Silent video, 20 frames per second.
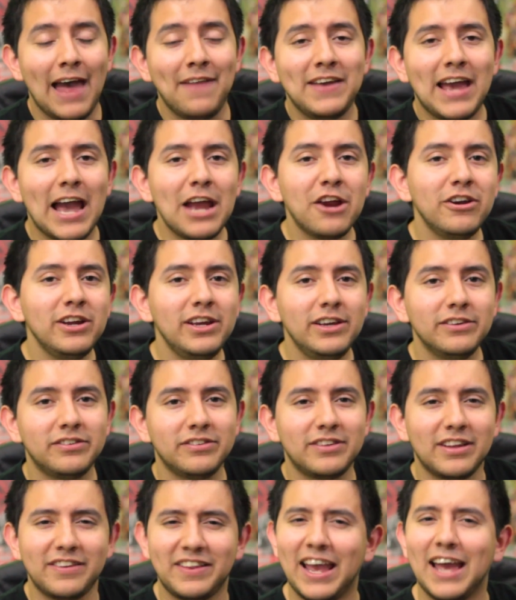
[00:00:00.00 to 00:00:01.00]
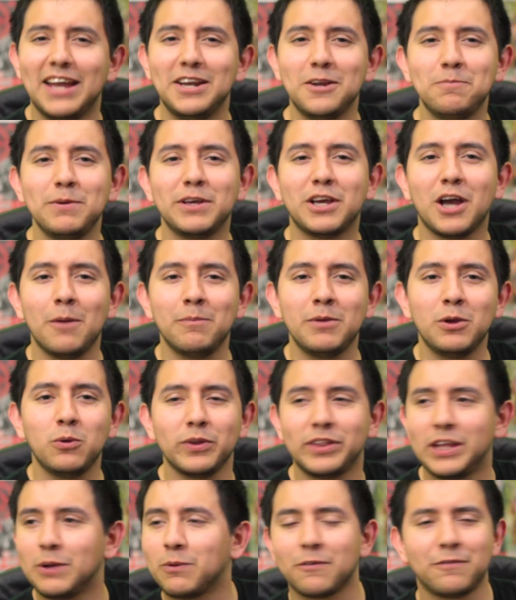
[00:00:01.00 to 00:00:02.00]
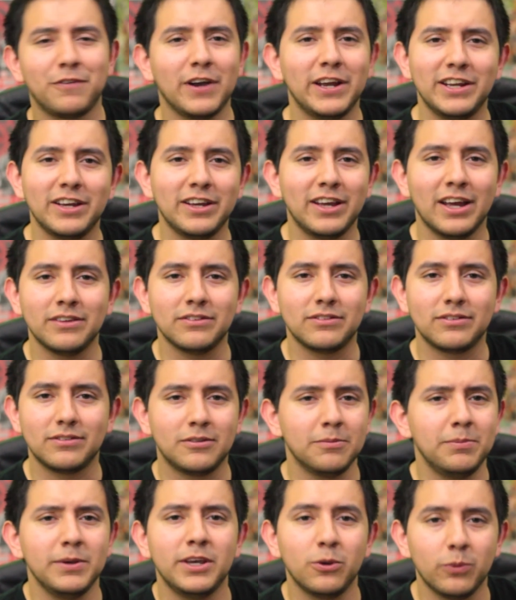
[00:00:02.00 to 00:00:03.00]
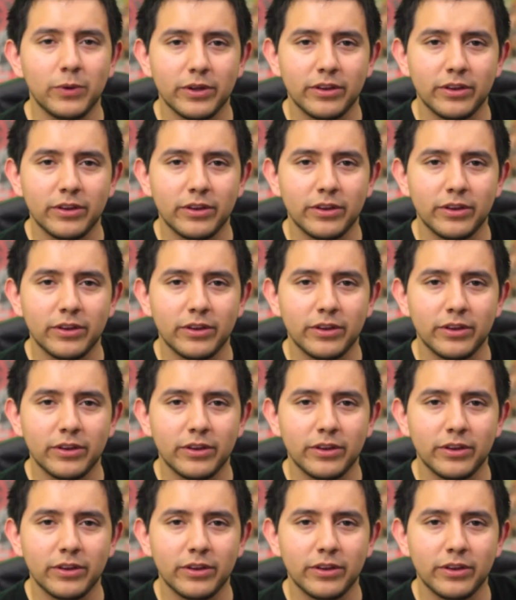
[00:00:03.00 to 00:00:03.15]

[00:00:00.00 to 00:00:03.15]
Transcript: And the irony is that they end up becoming what they were fighting against to begin